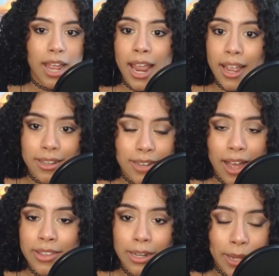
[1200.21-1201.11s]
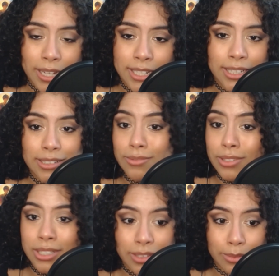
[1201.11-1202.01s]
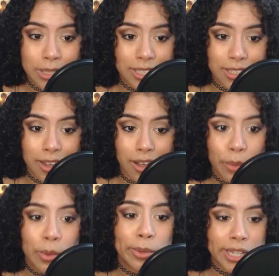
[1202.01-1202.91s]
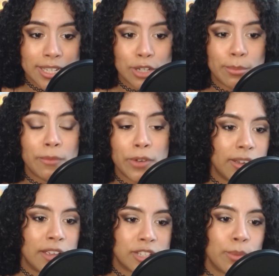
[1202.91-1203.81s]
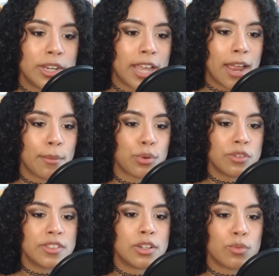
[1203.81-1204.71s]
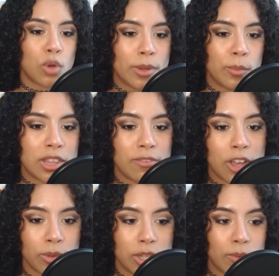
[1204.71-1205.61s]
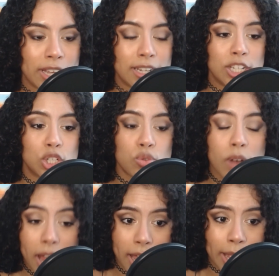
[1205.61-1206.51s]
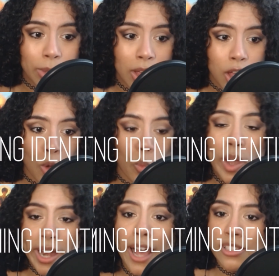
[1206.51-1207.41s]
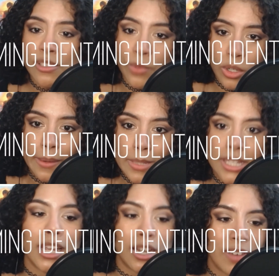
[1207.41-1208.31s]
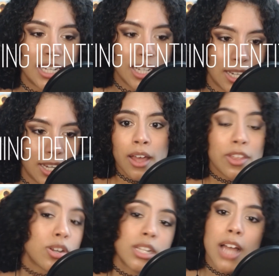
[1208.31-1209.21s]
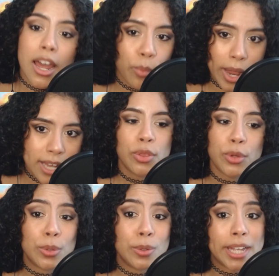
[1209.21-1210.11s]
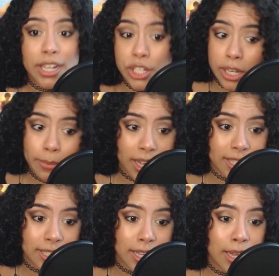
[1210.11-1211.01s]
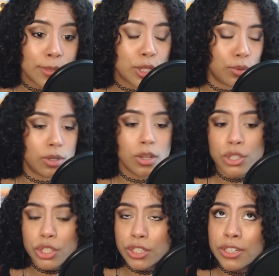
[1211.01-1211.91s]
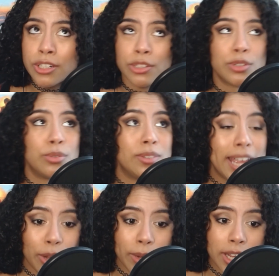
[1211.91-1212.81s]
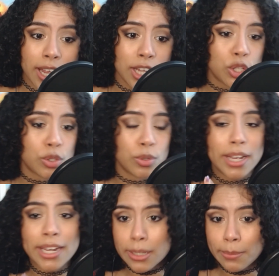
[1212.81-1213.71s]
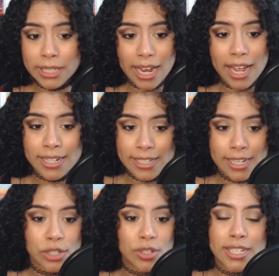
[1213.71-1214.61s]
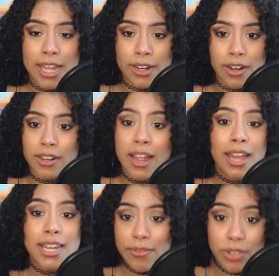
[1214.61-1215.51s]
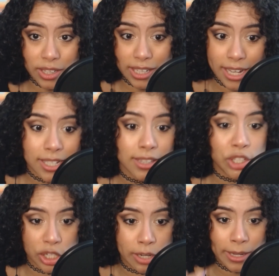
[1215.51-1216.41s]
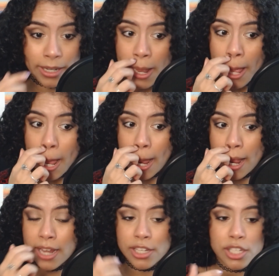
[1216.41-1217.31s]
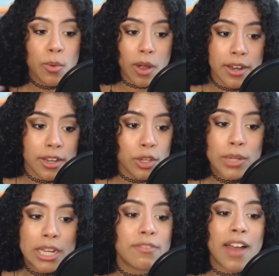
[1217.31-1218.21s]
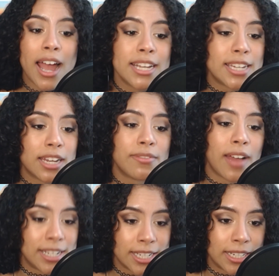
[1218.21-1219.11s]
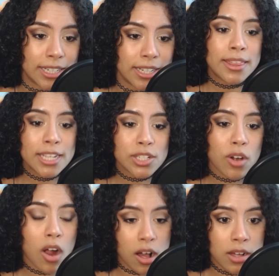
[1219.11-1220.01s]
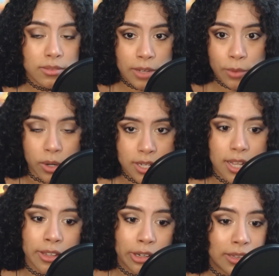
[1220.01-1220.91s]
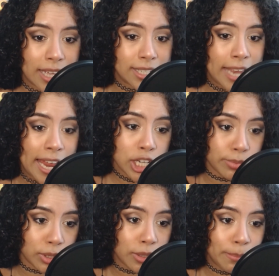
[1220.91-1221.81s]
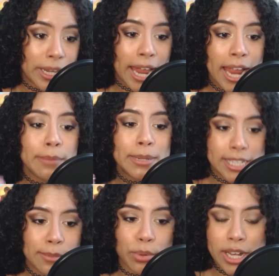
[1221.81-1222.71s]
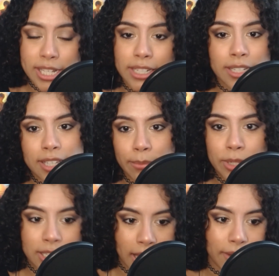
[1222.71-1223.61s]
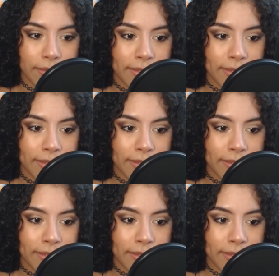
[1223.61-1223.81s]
And how that applies to Ian, if it even applies at all, we will get to. But first, if someone can't prove their enrollment with a federally recognized tribe, what else forms Native identity? There's a lot of ways, through kinship customs, through culture, through language, through incomplete ancestries that are nevertheless legitimate, and so on. You can find Native identity. These are all, of course, a little less tangible, but can be seen present in someone's life.